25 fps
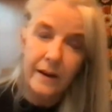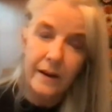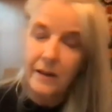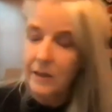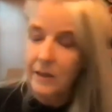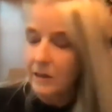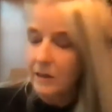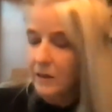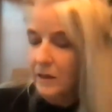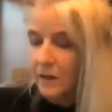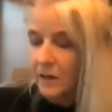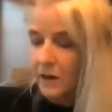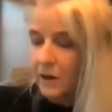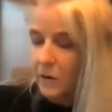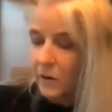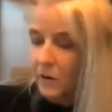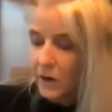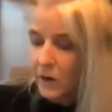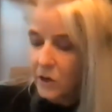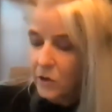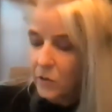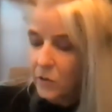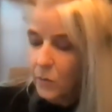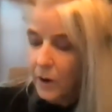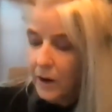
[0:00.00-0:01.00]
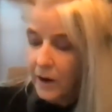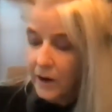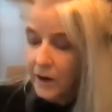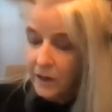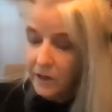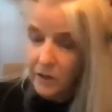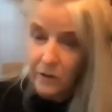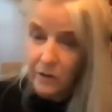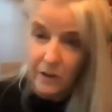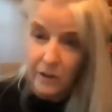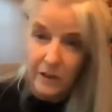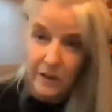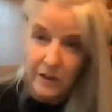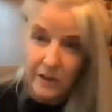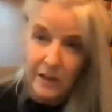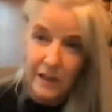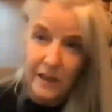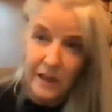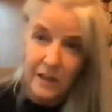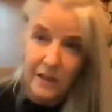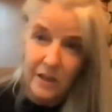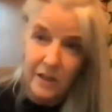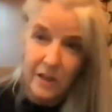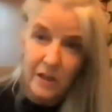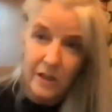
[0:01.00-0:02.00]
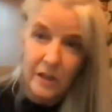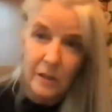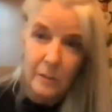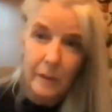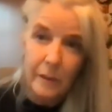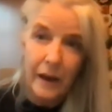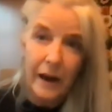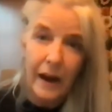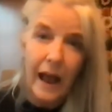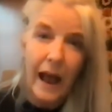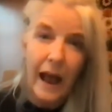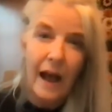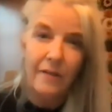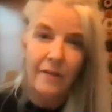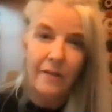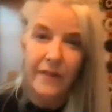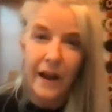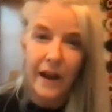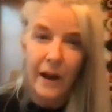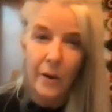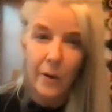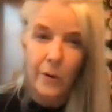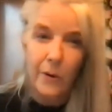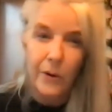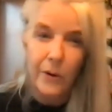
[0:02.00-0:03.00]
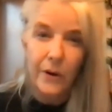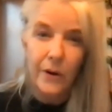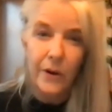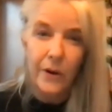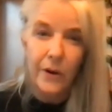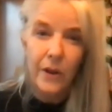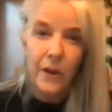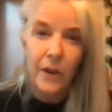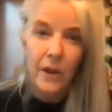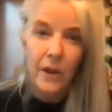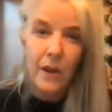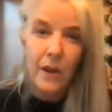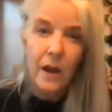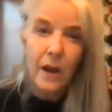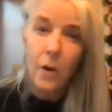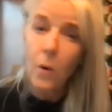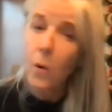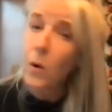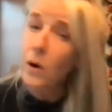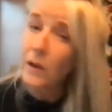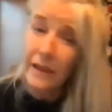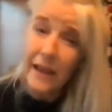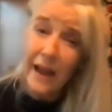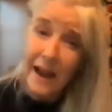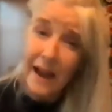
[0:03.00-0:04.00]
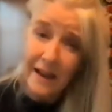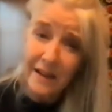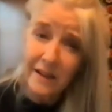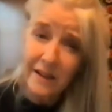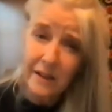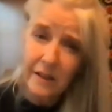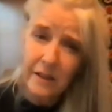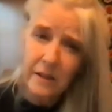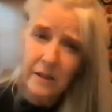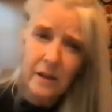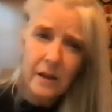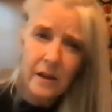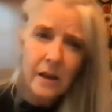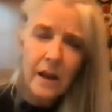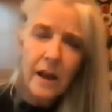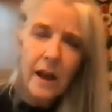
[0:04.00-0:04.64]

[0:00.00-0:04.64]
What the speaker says: It's, you know, each one, as you can see, is just about a half hour or less.